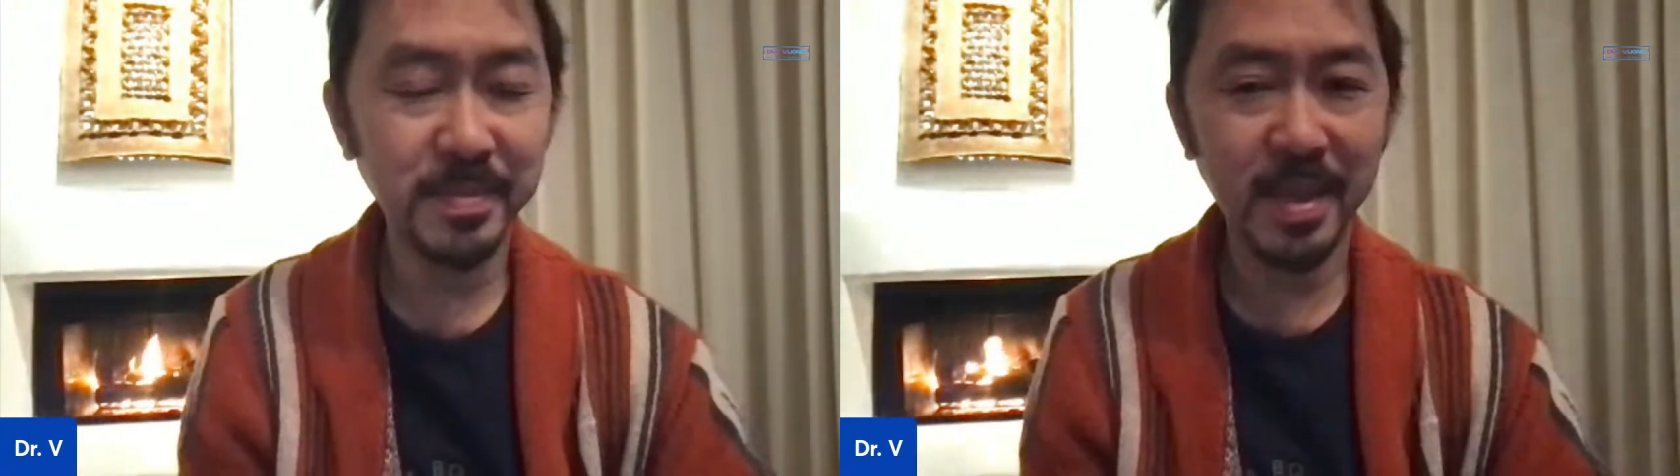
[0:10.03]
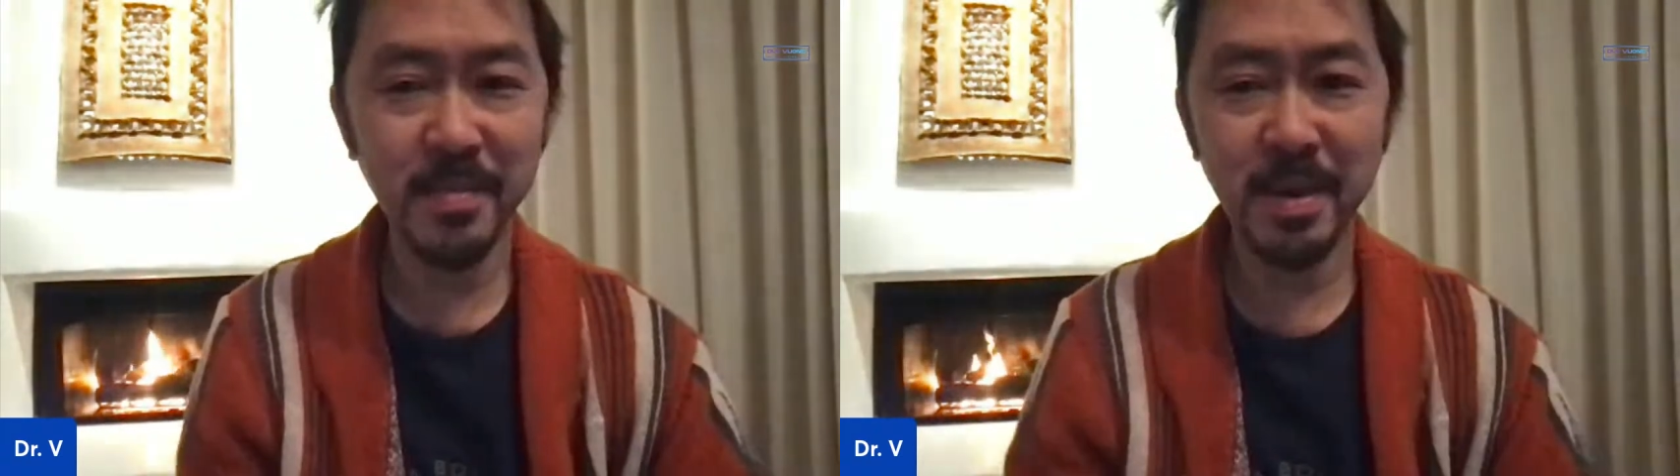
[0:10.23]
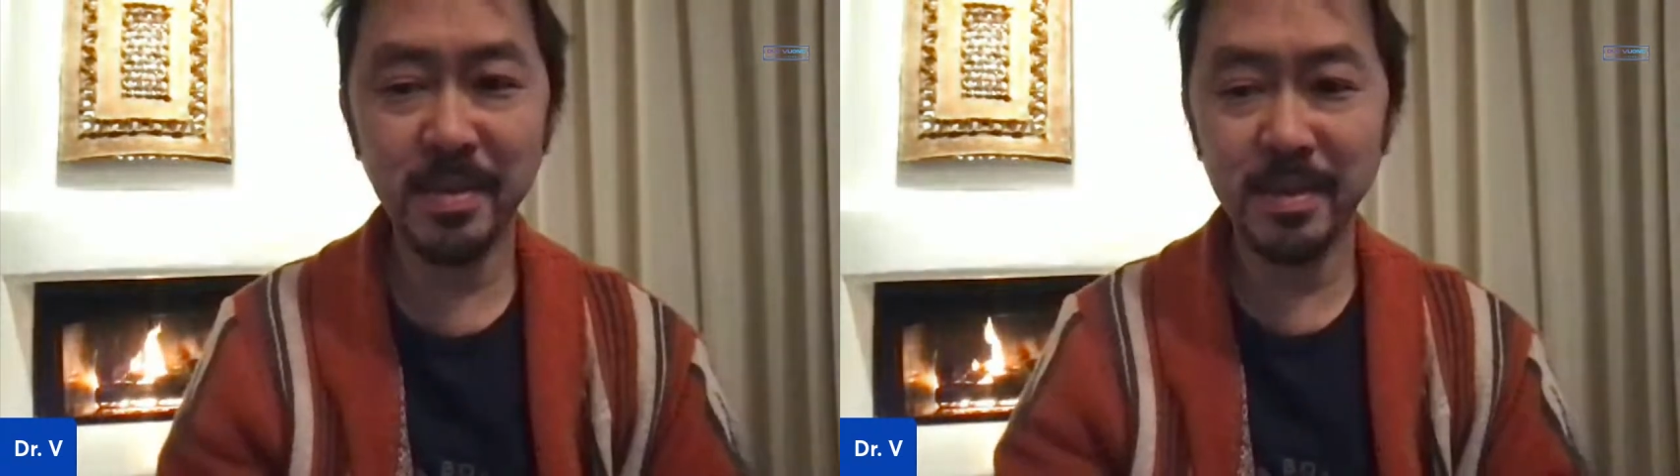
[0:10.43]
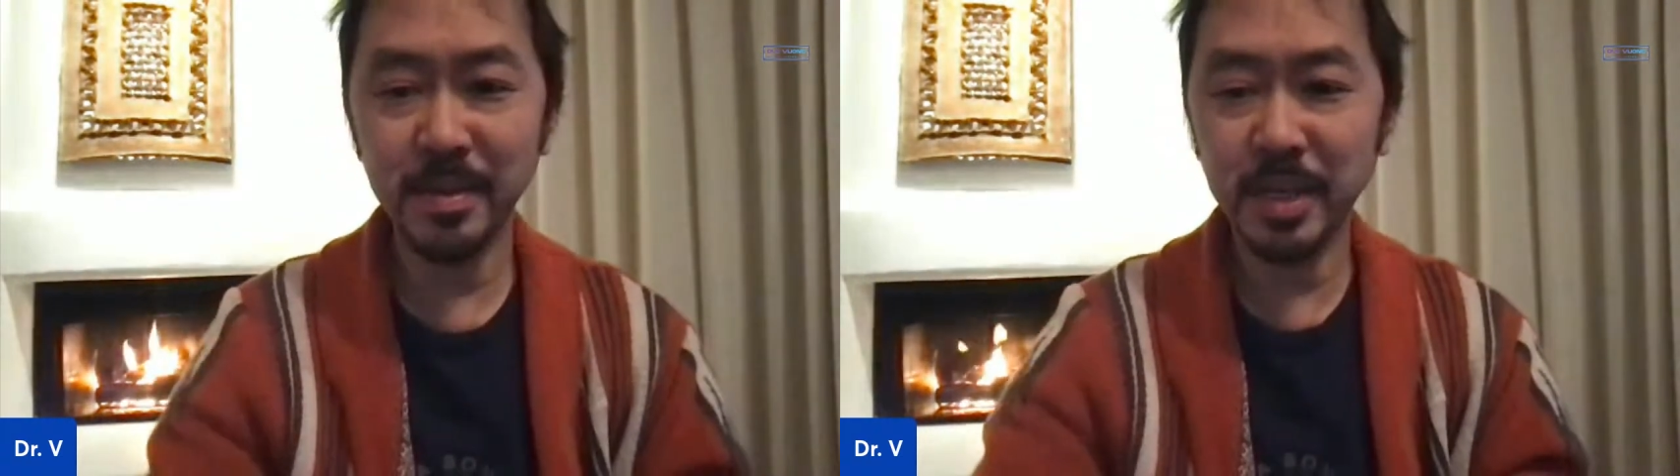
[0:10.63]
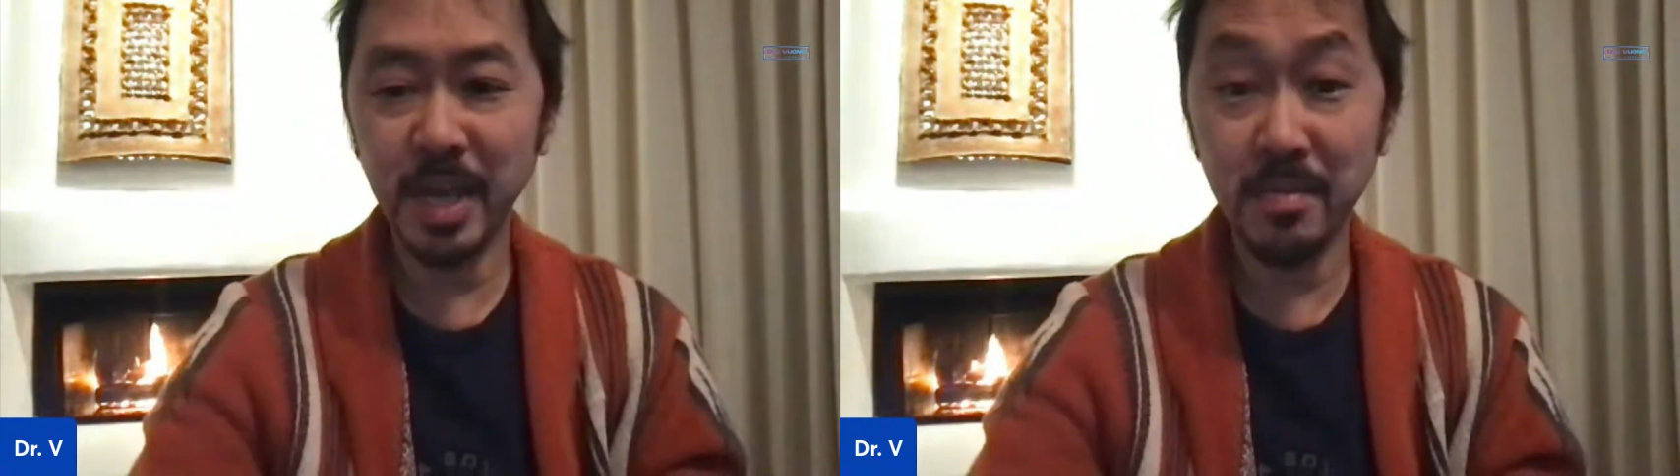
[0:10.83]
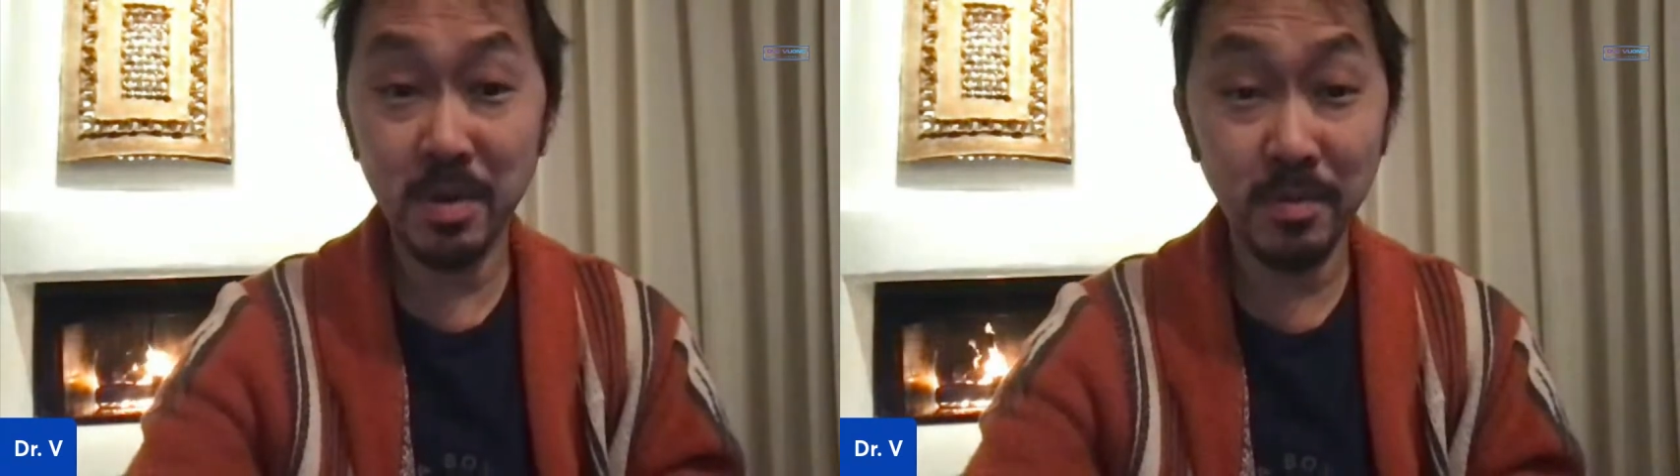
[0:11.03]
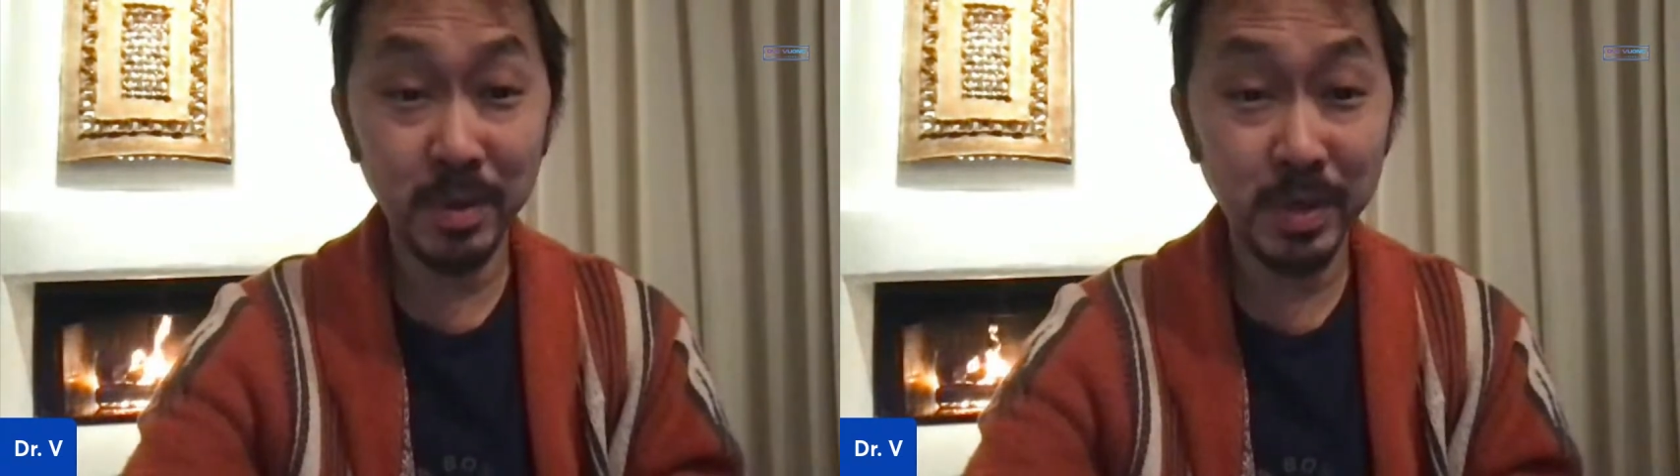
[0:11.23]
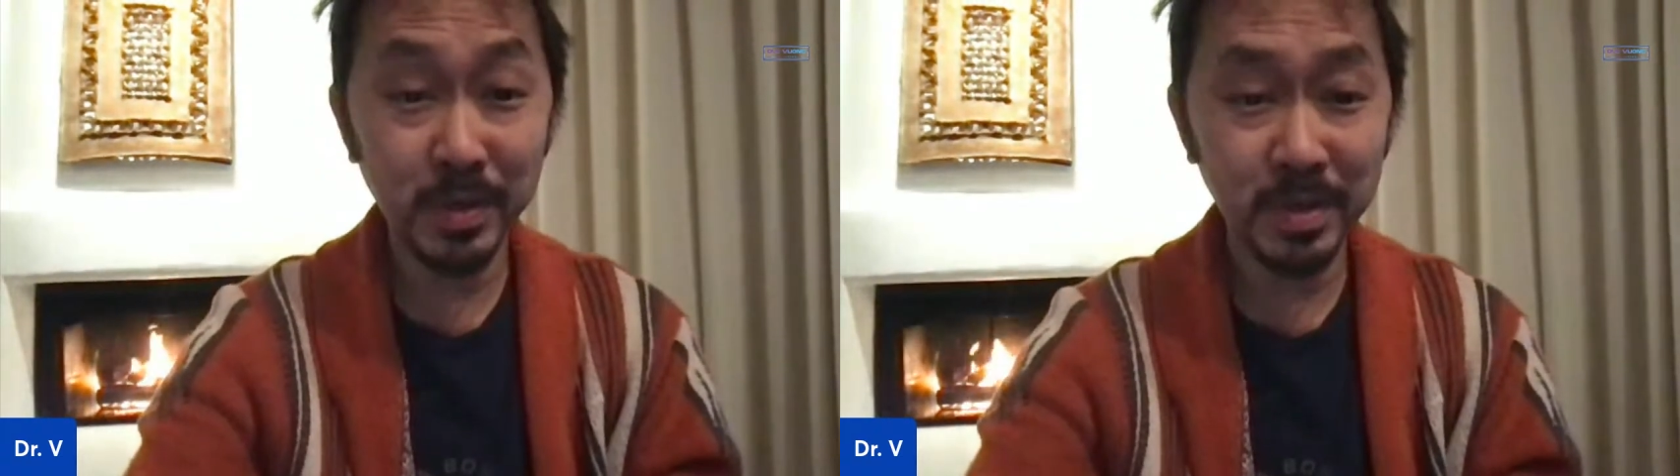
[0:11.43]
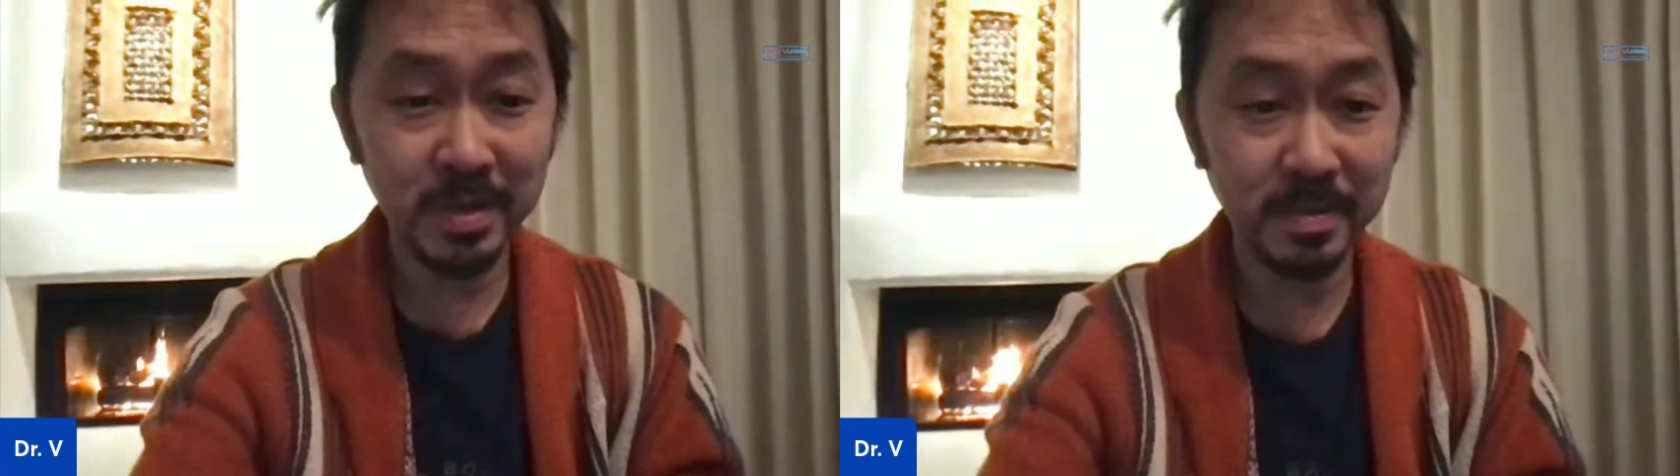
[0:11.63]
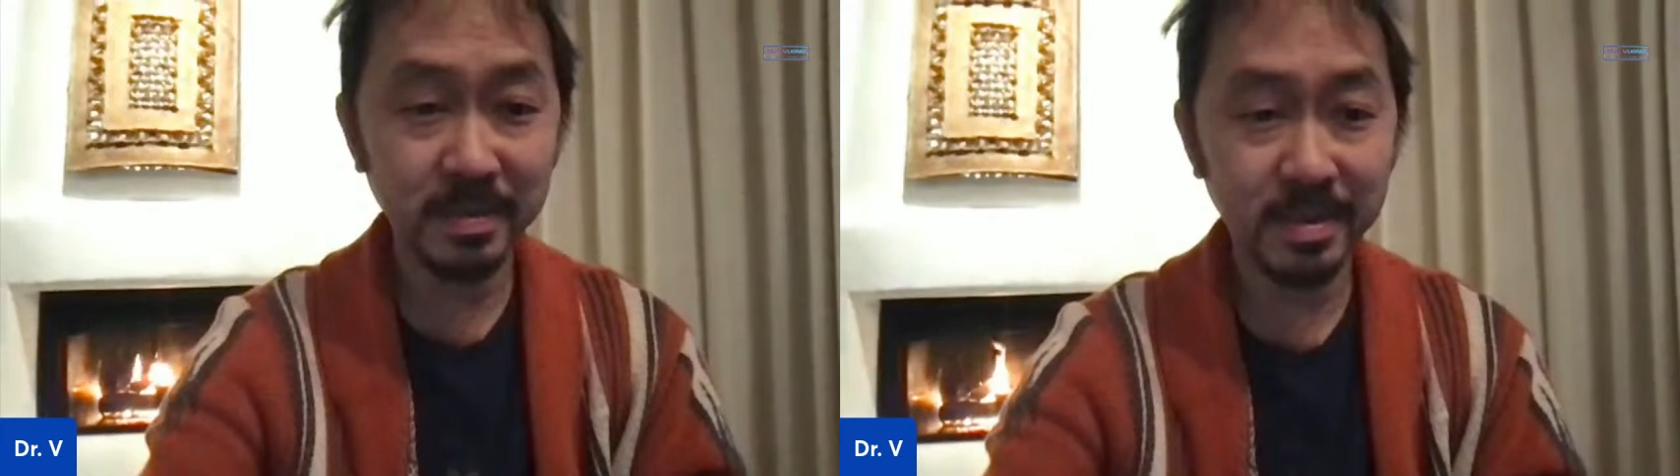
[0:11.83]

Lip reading: I'm at the Enchantment Resort